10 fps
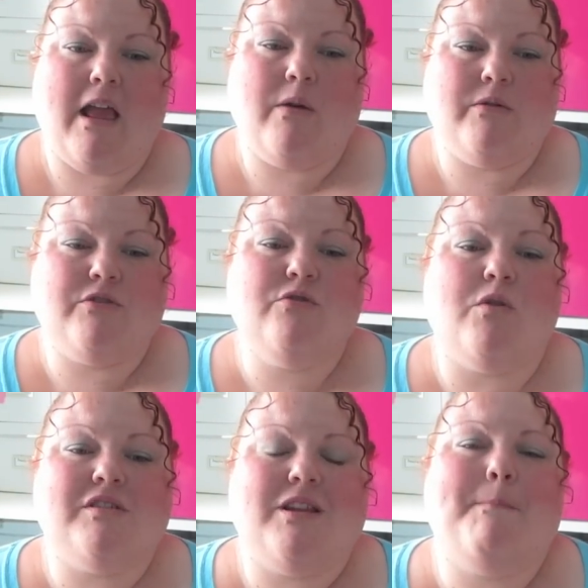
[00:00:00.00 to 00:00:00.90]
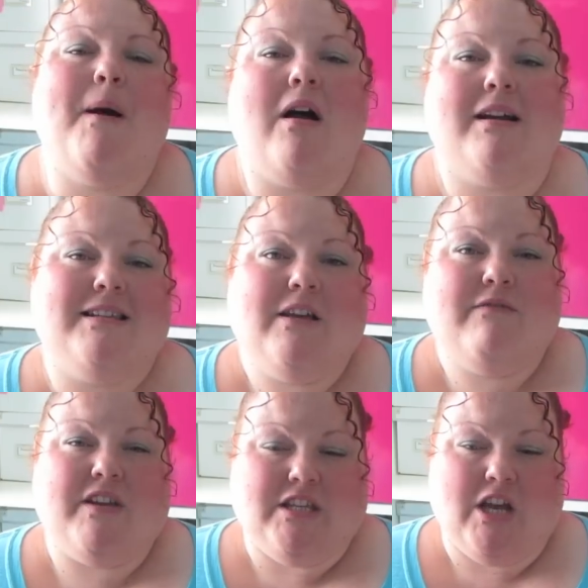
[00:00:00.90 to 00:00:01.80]
it was, not a marketing
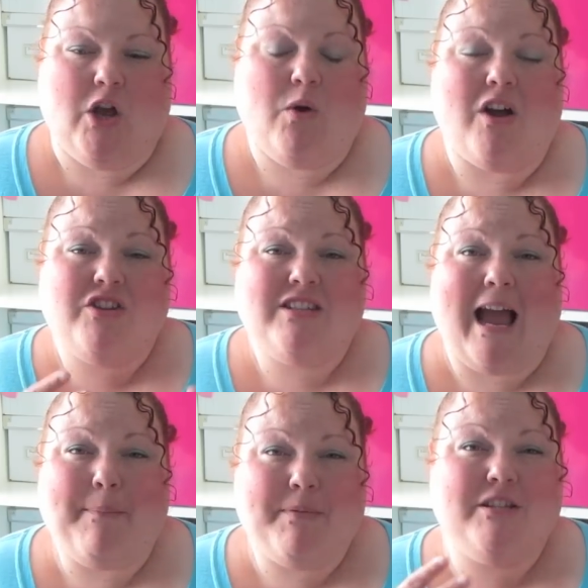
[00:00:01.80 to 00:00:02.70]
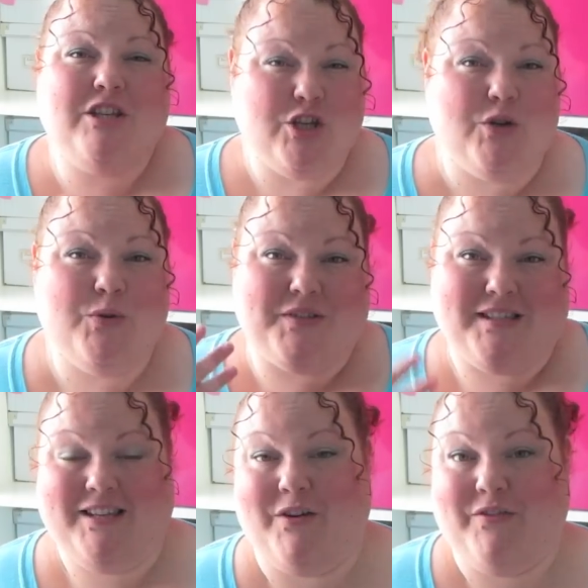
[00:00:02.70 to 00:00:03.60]
video. I just happened to use
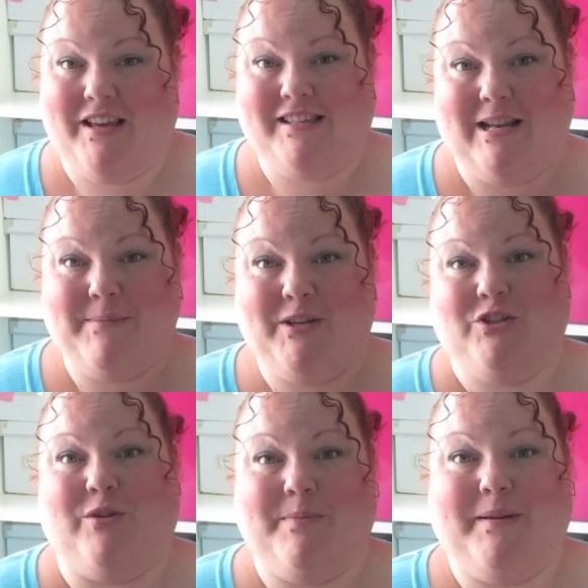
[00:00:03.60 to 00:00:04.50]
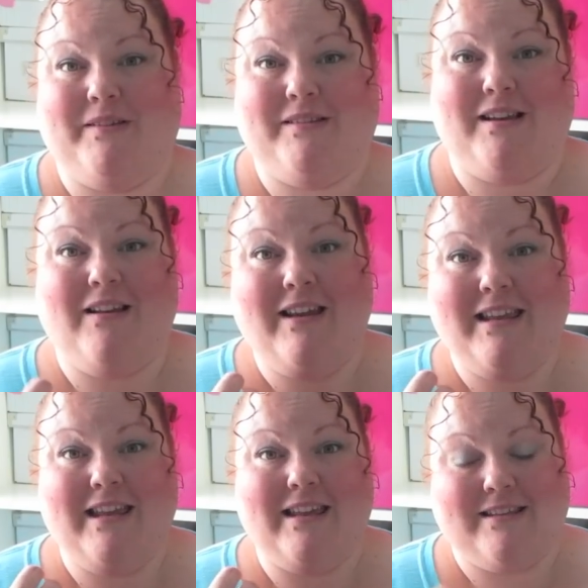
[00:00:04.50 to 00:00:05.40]
the stuff that I sell in my shop because I
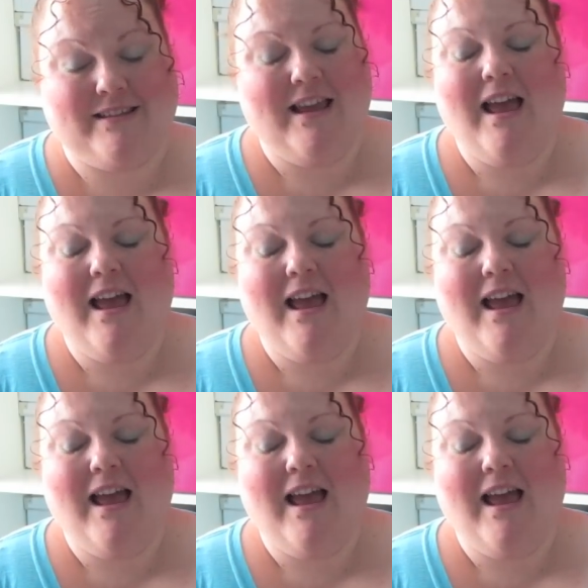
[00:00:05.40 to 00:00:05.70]
like it.